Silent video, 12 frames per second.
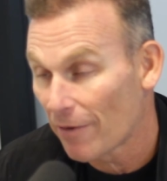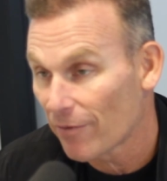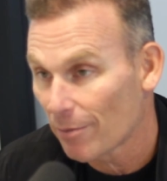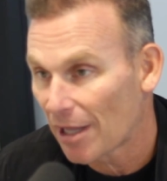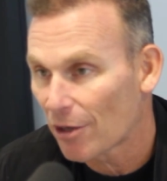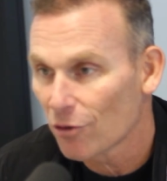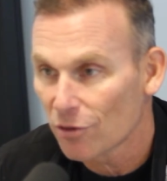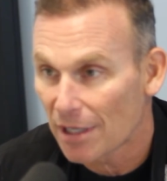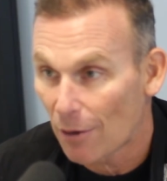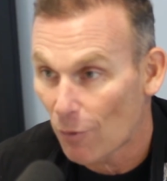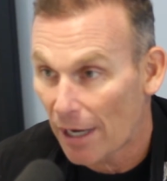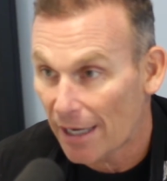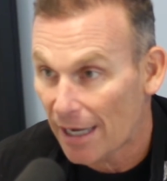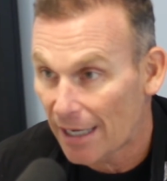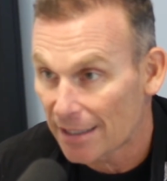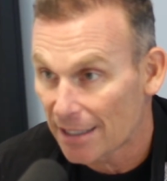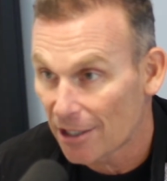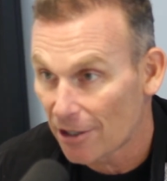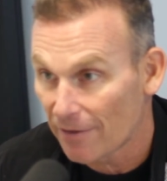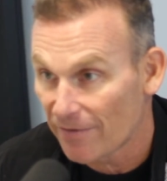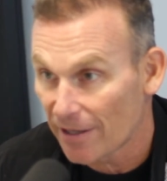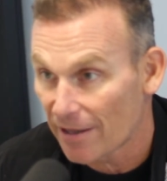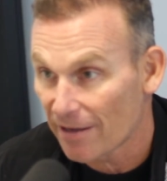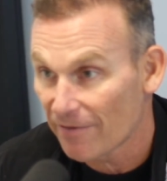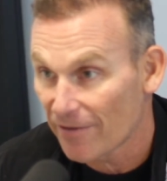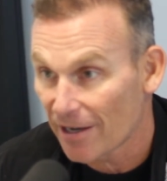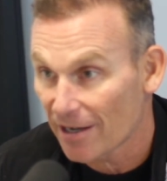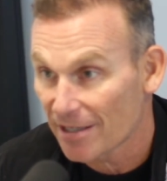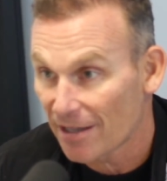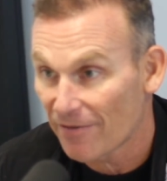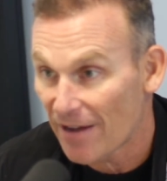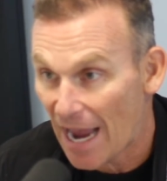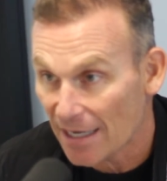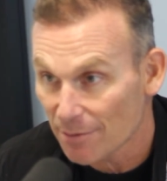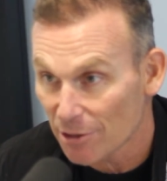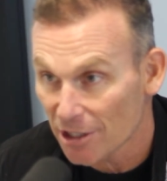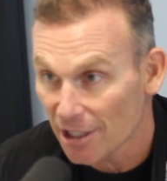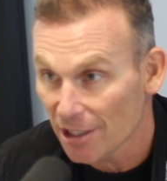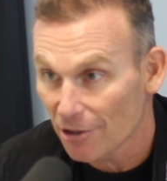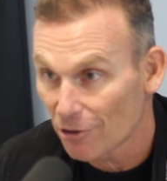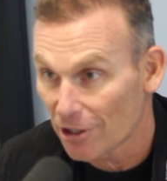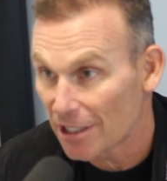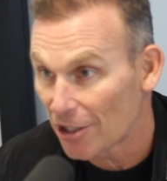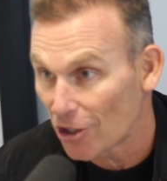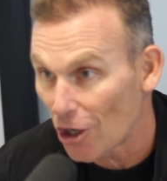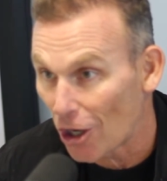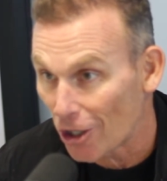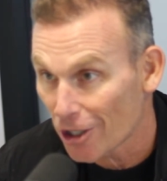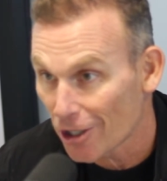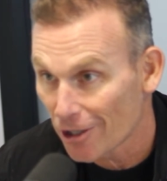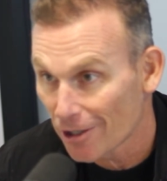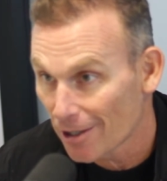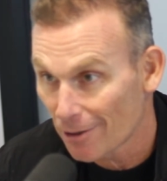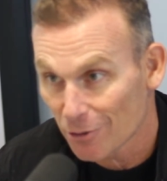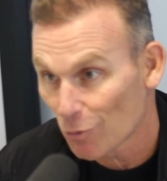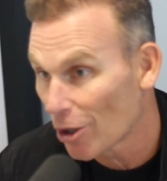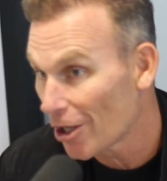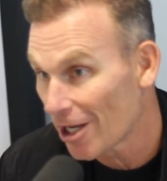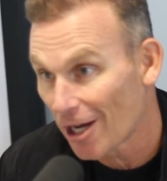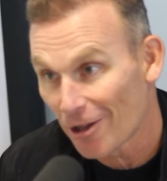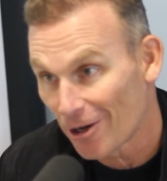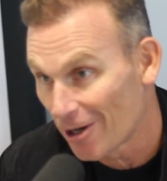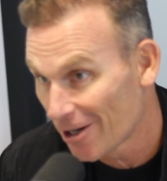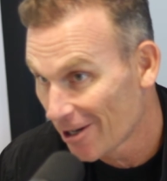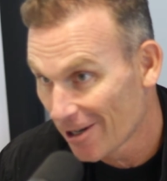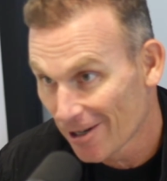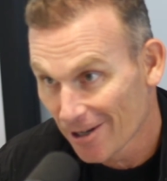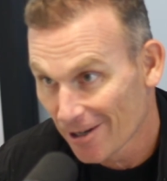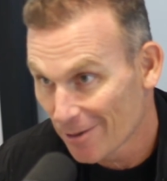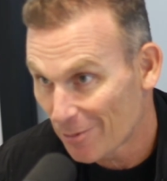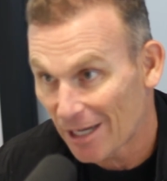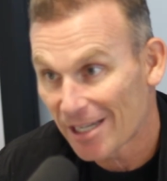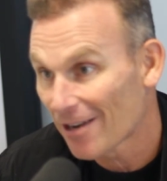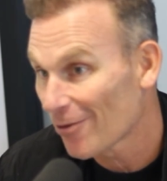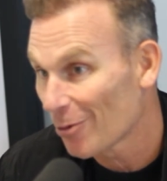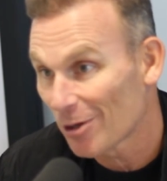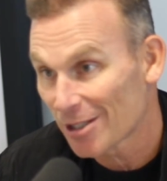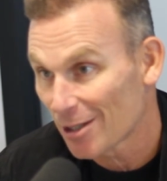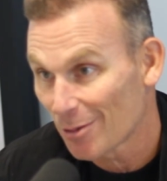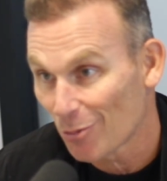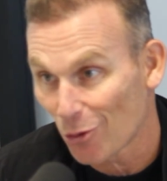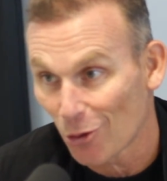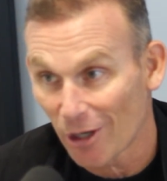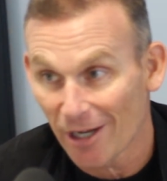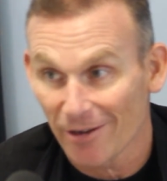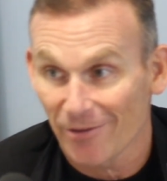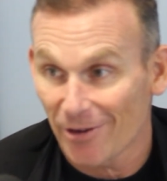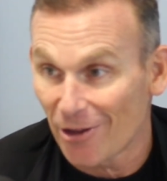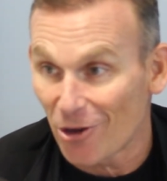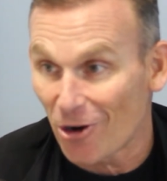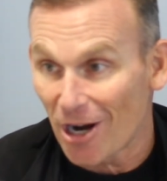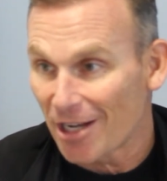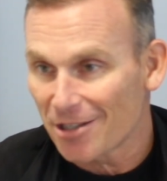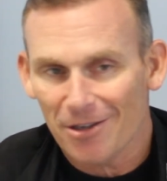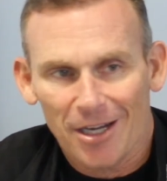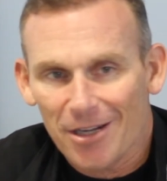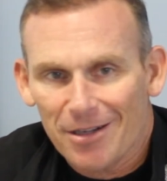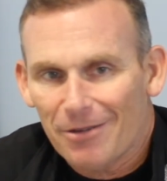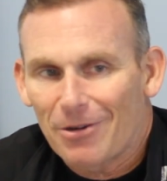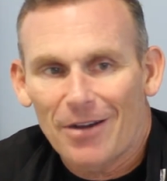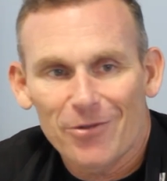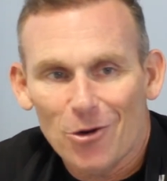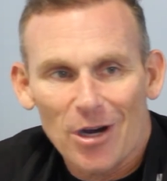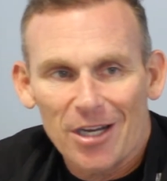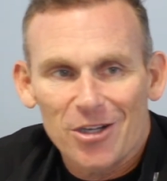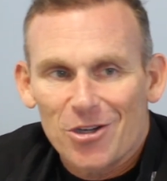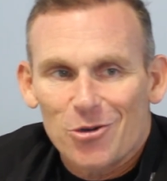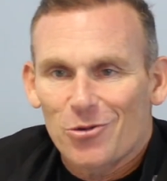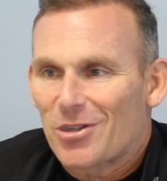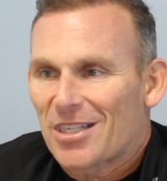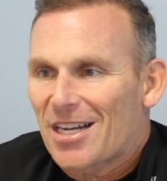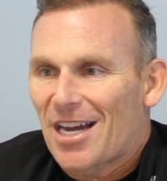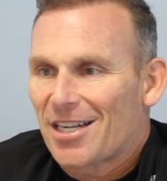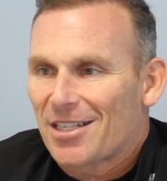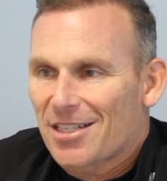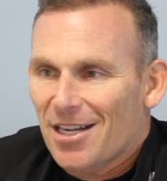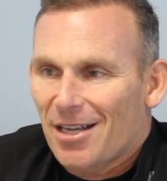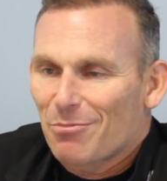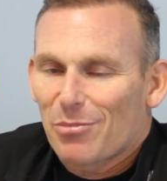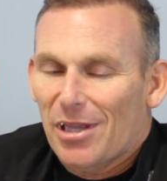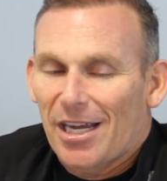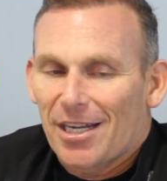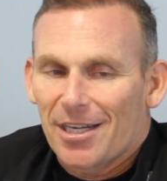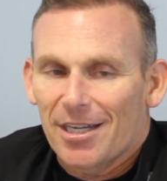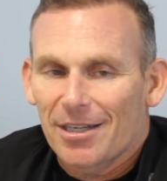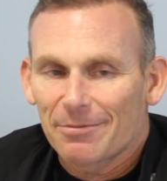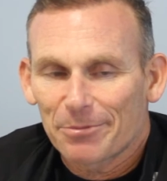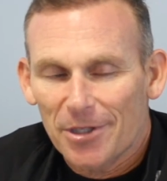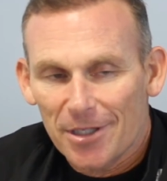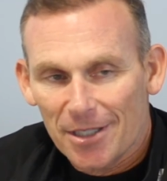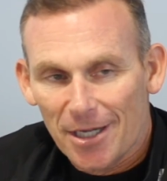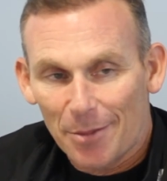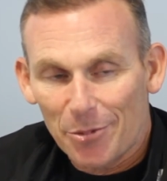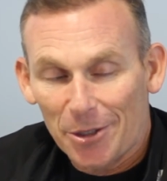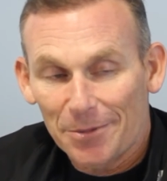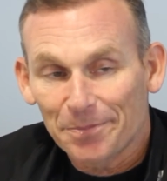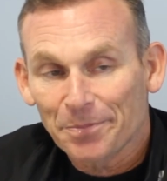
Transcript: went from who's that white guy? Is he here to fix the fax machine, or is he a narc? It was one or the other, but I definitely wasn't an employee in their eyes. They're like, we have no idea who this guy just got planted in this company.